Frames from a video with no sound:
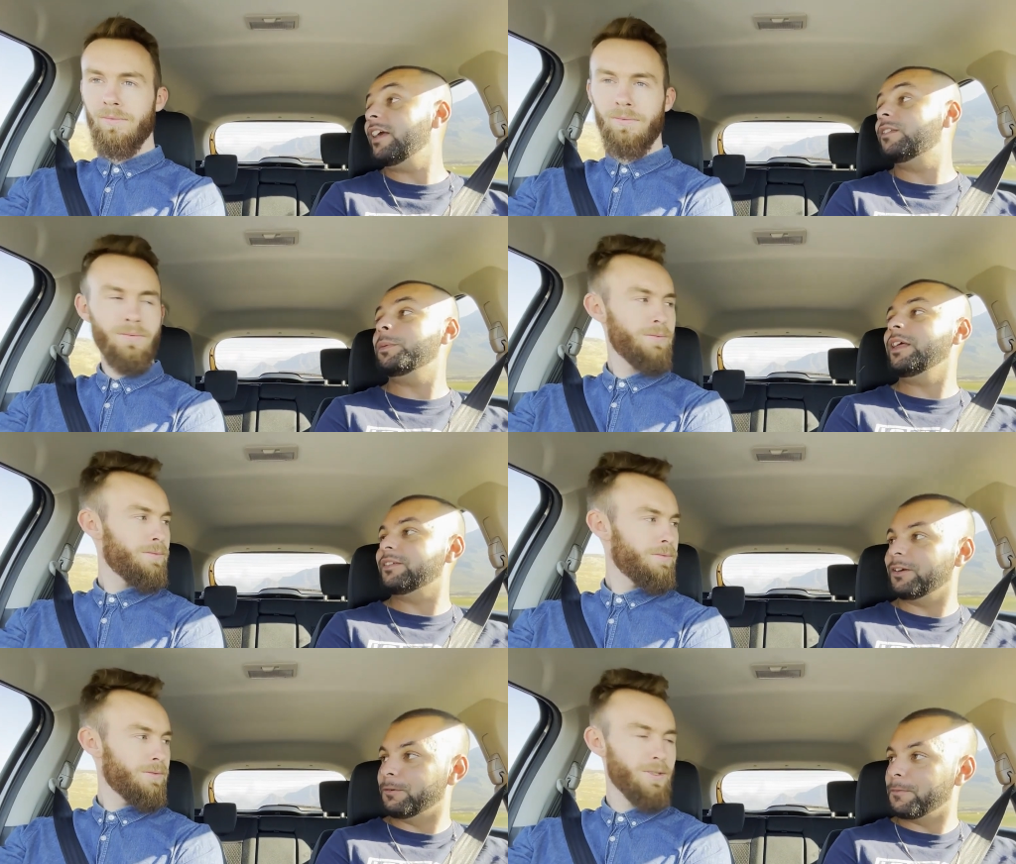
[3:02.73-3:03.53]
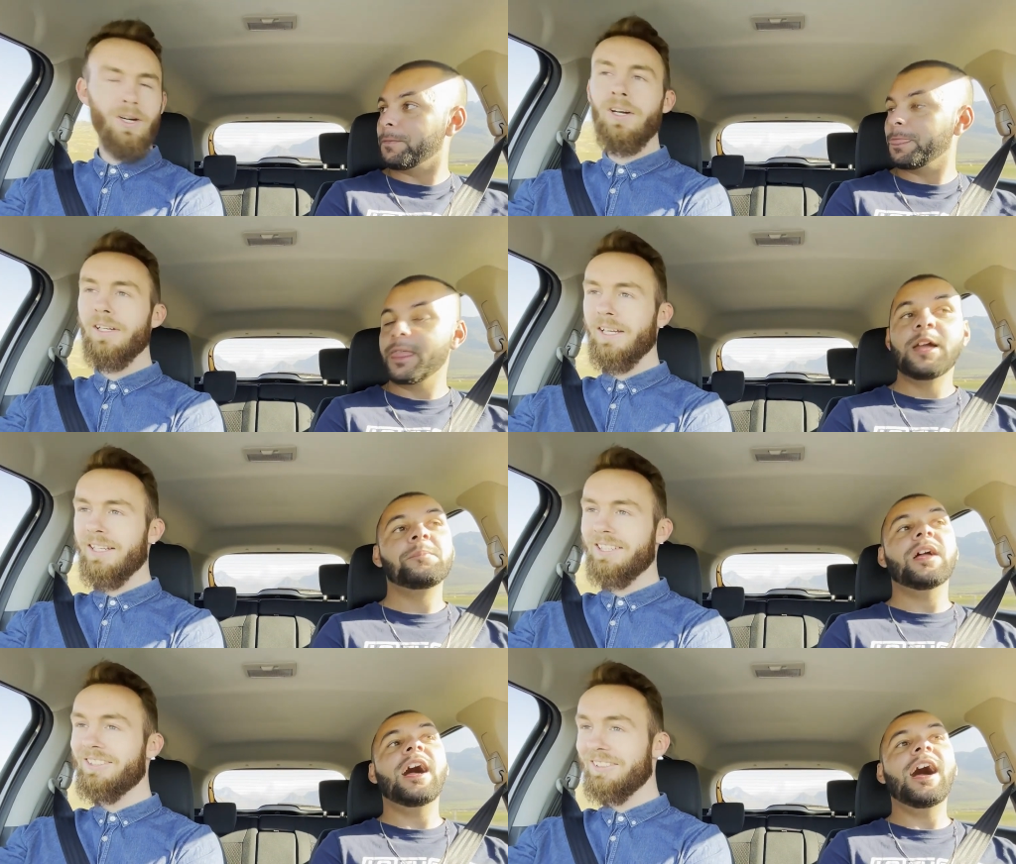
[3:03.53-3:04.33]
Speaker 1: The S-Presso. Oh,
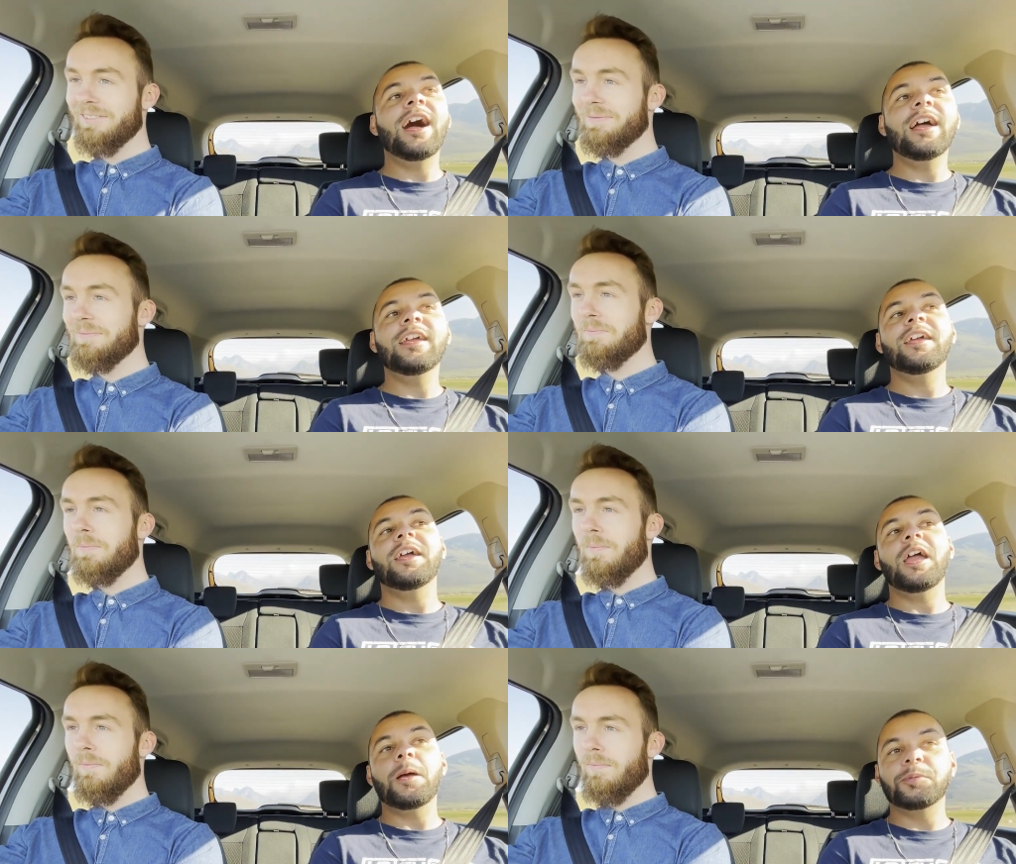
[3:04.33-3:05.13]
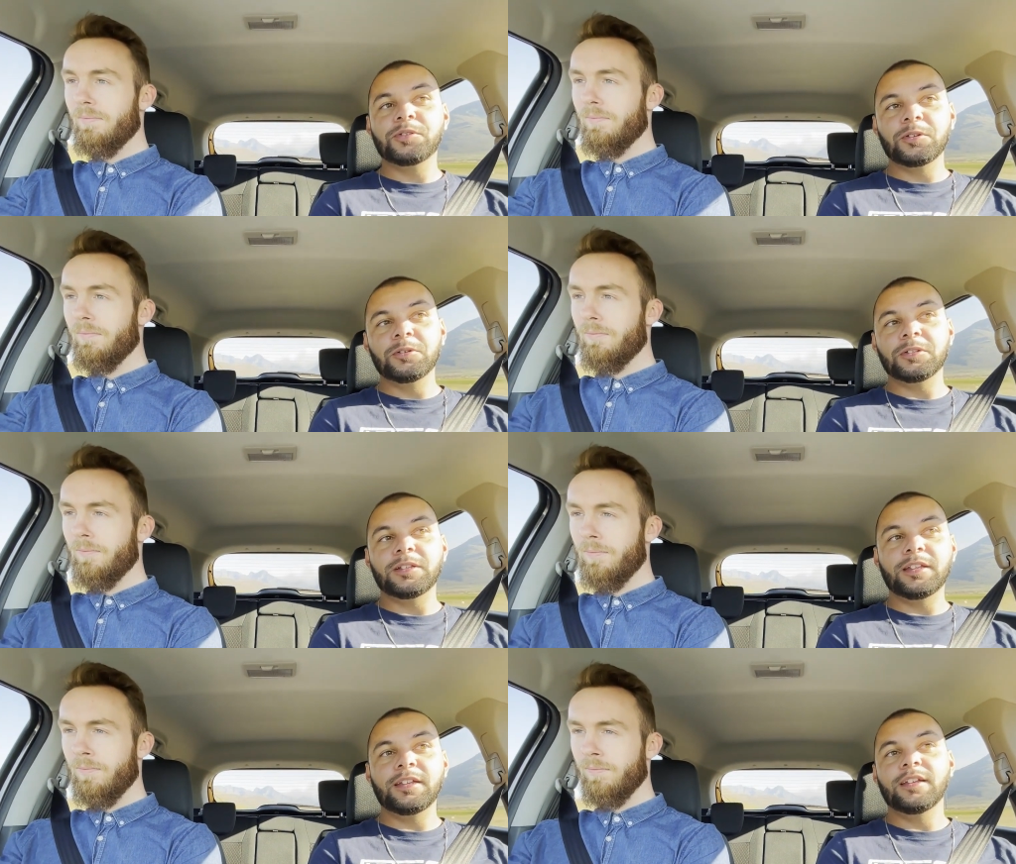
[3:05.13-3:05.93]
yes. I
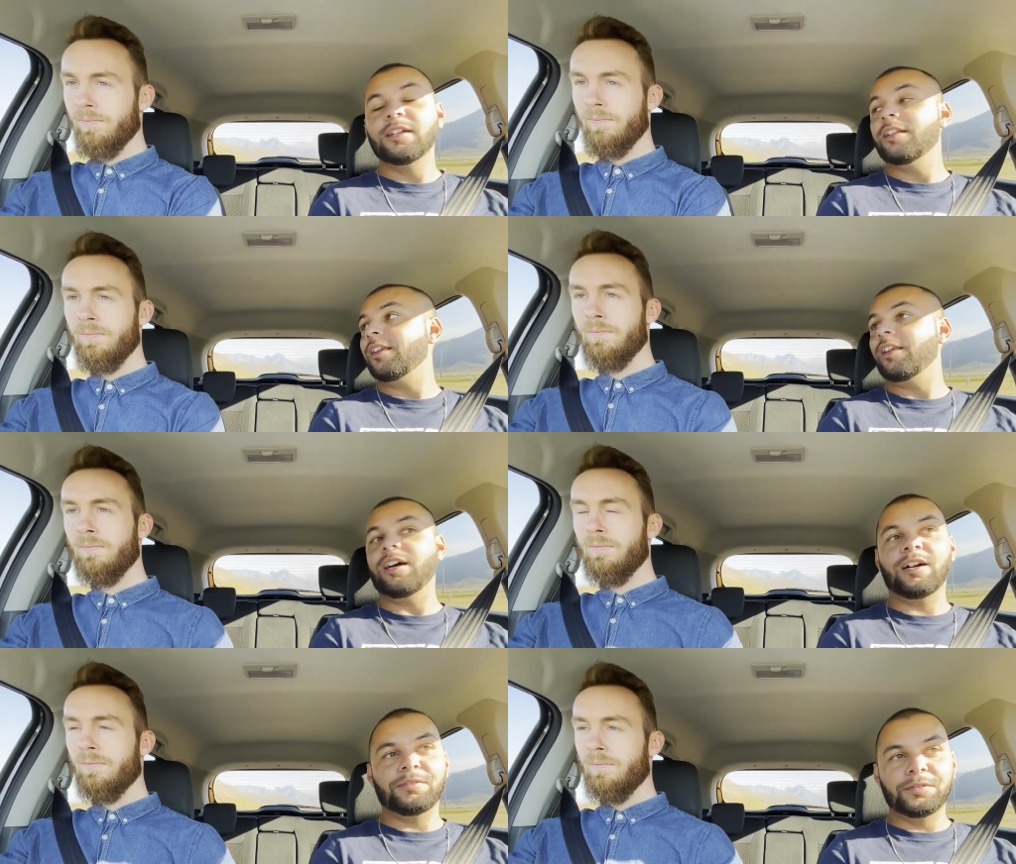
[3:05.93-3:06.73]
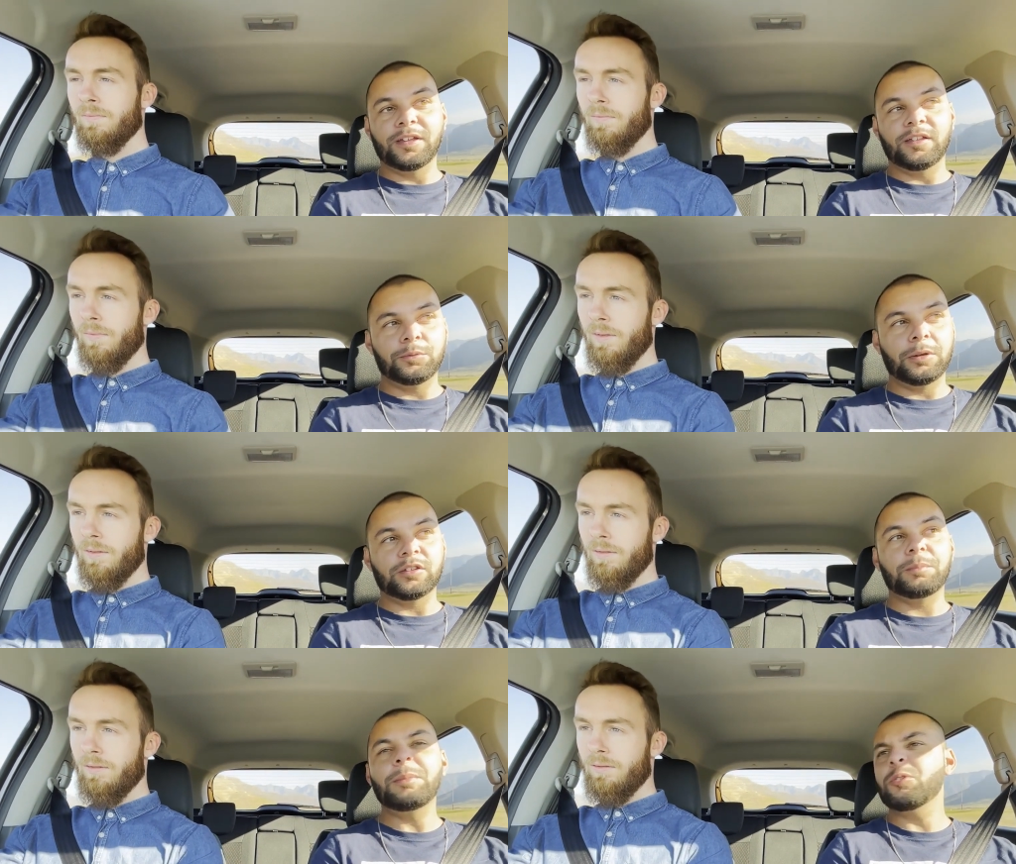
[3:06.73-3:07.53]
absolutely love the S-Presso.